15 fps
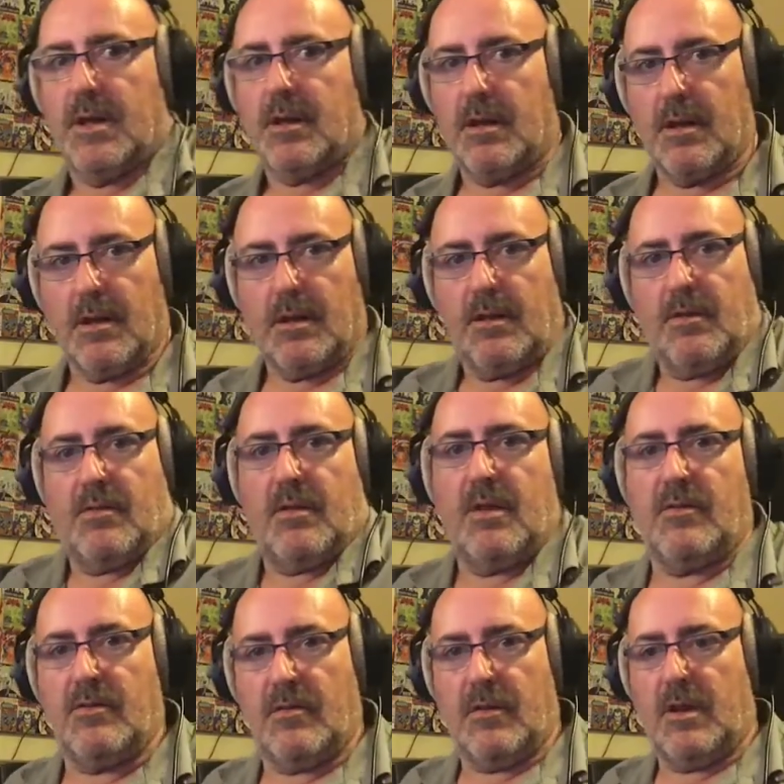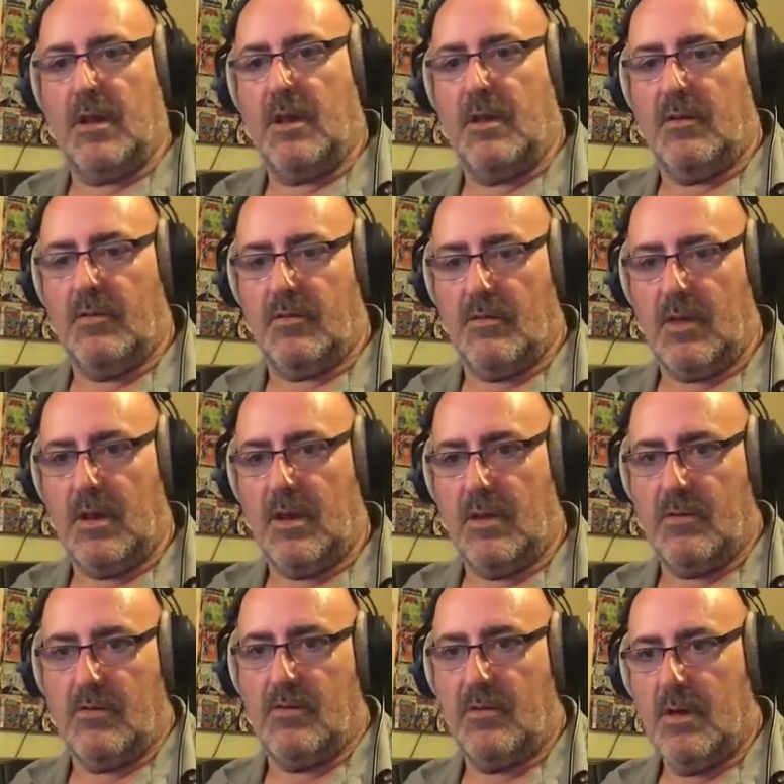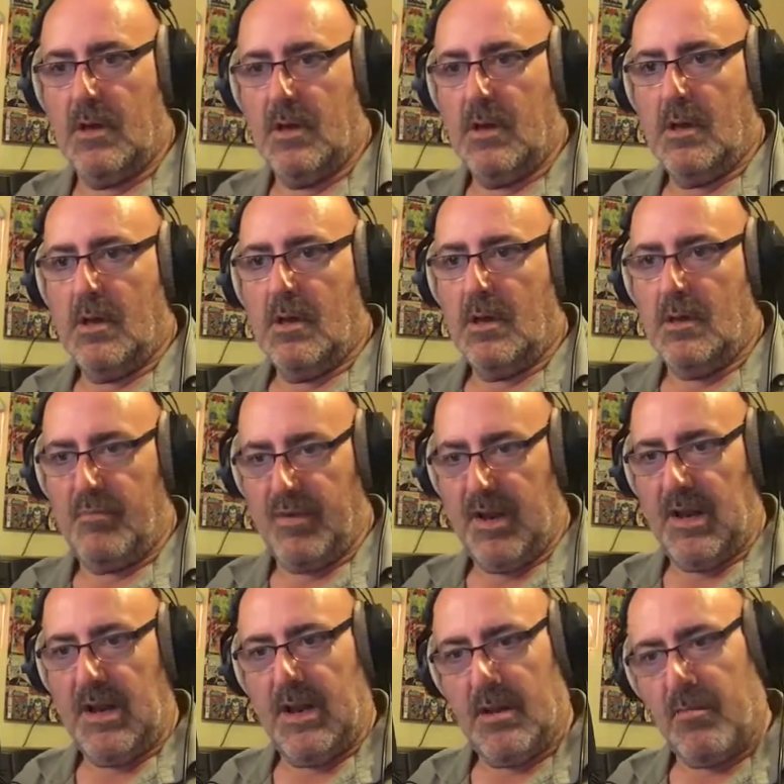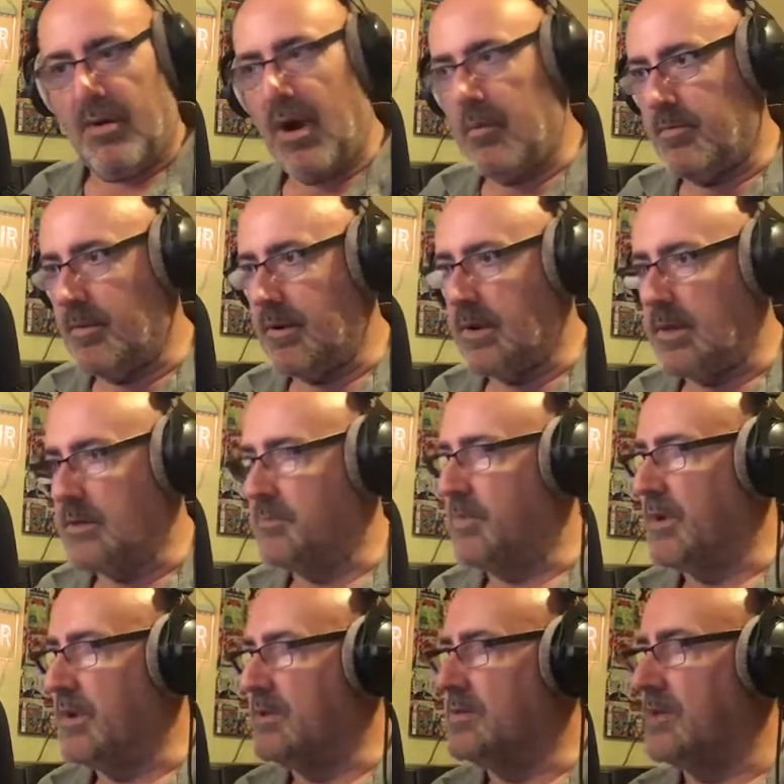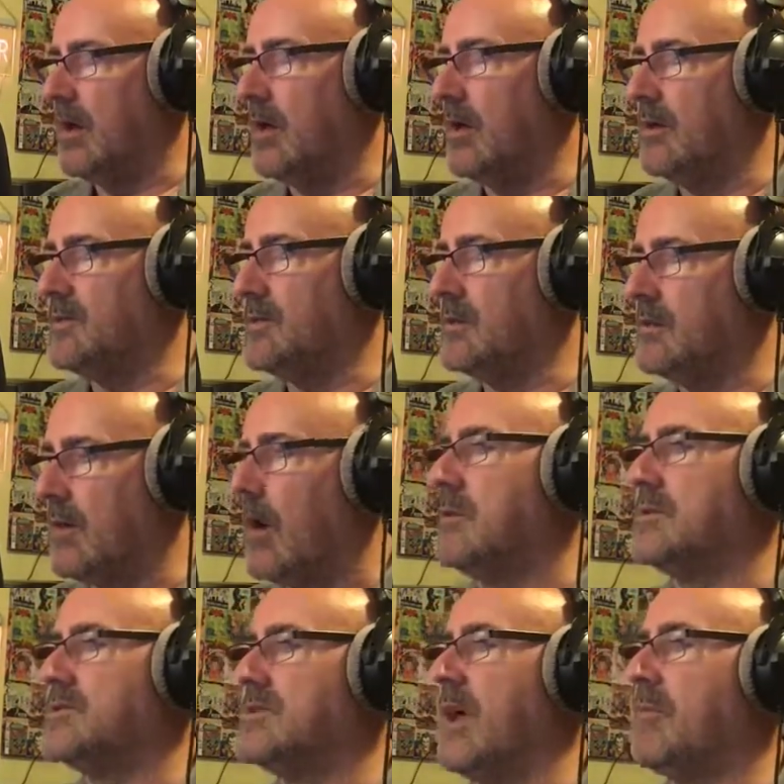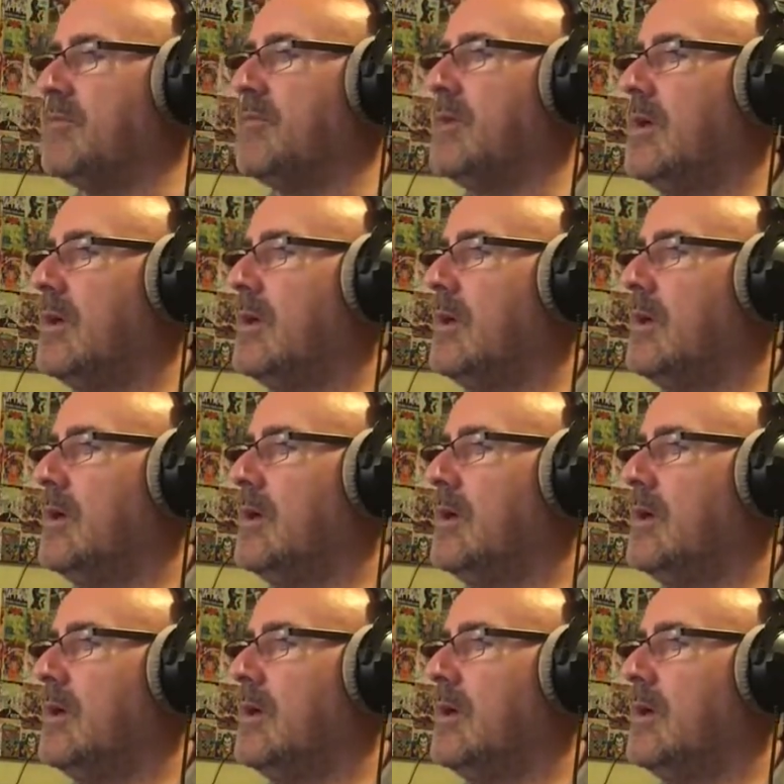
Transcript: it? You know, it is completely inappropriate as a concept.